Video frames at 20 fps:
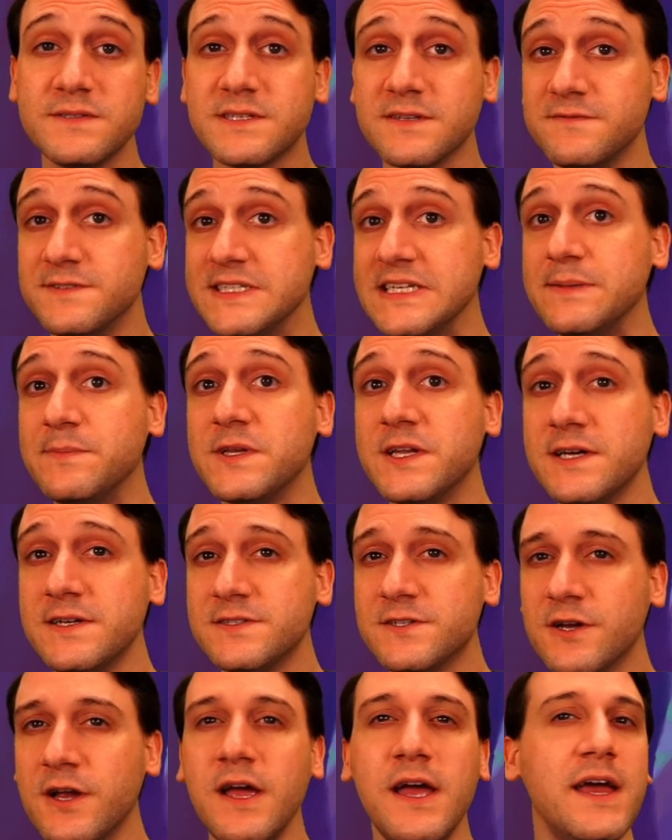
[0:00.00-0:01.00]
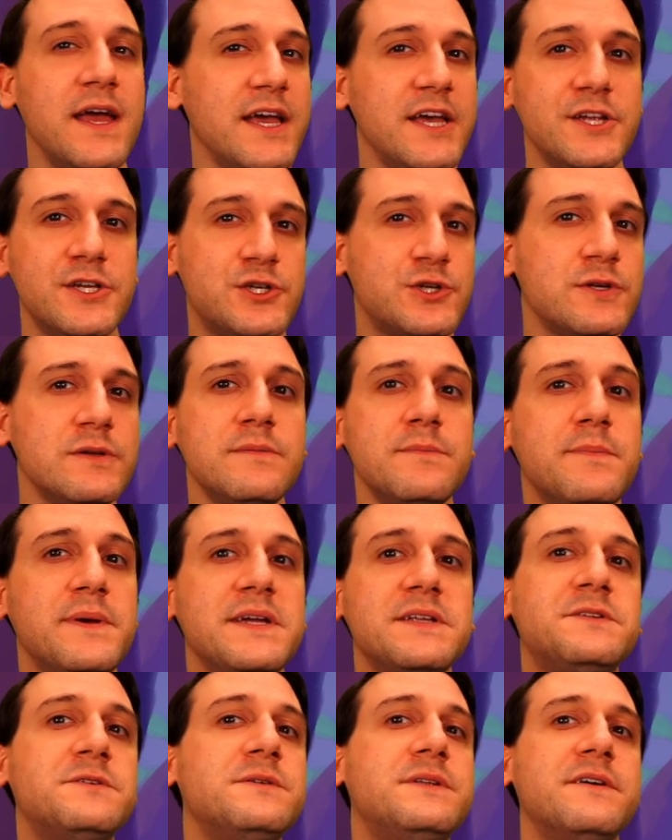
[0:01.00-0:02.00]
of Demon Hunter, it shouldn't be
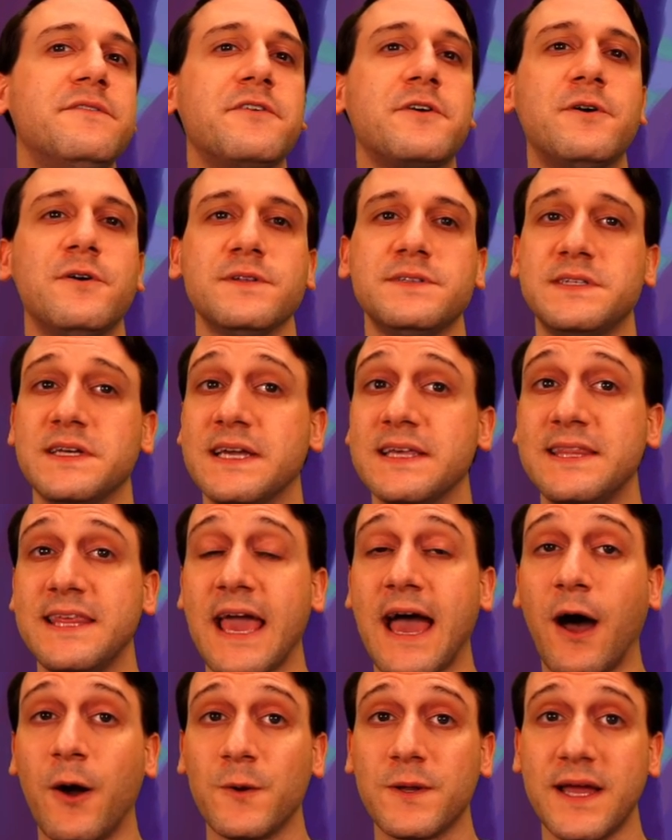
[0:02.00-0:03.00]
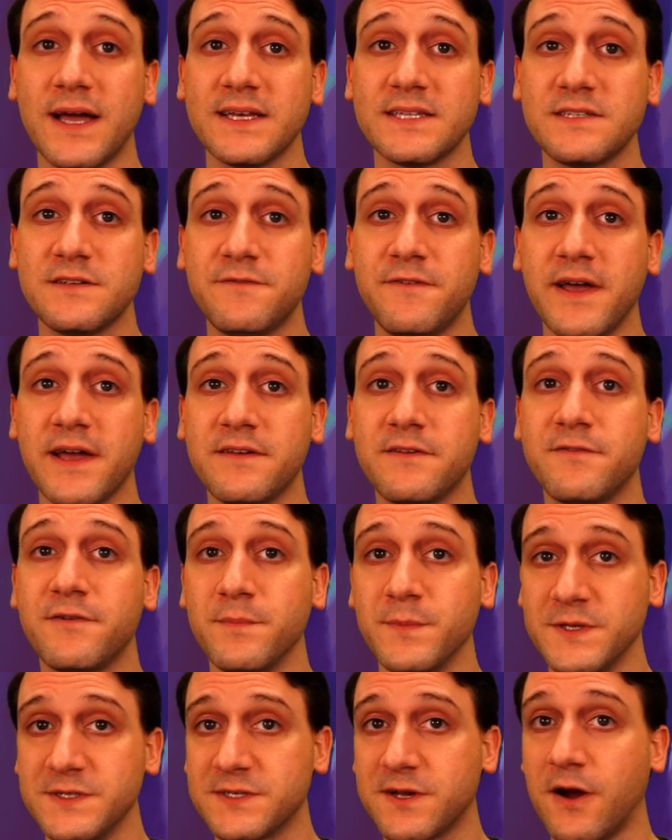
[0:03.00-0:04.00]
too difficult to get the outcast effect from
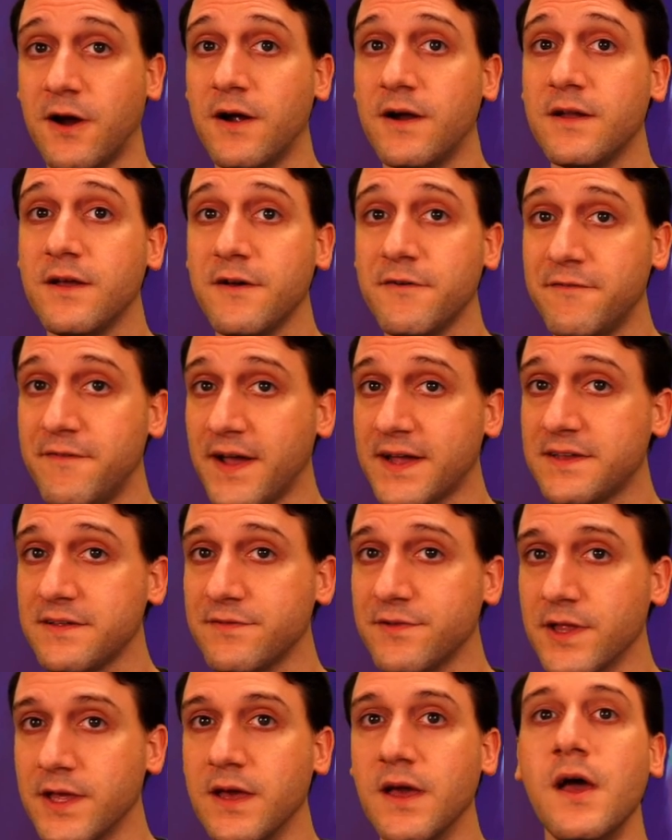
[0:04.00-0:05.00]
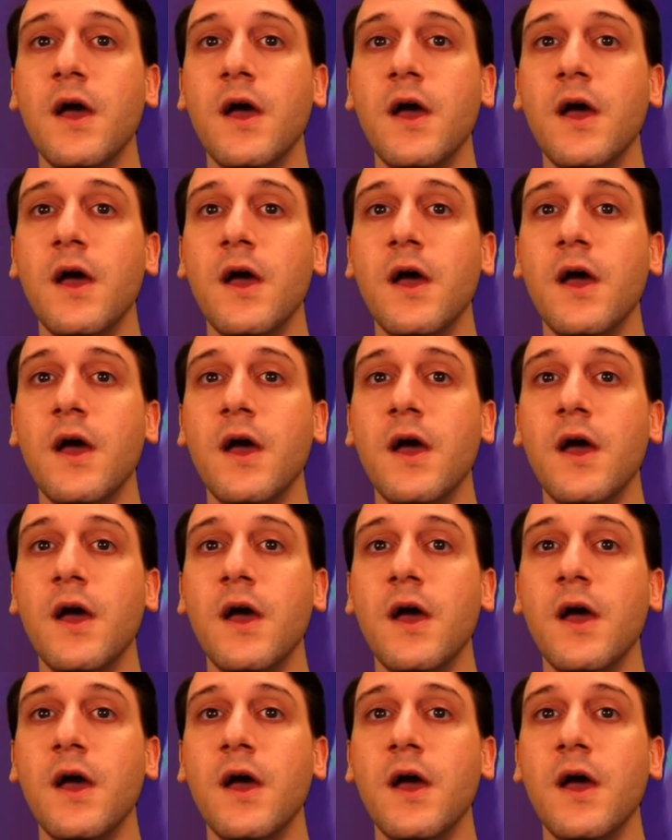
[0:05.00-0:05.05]
this card effectively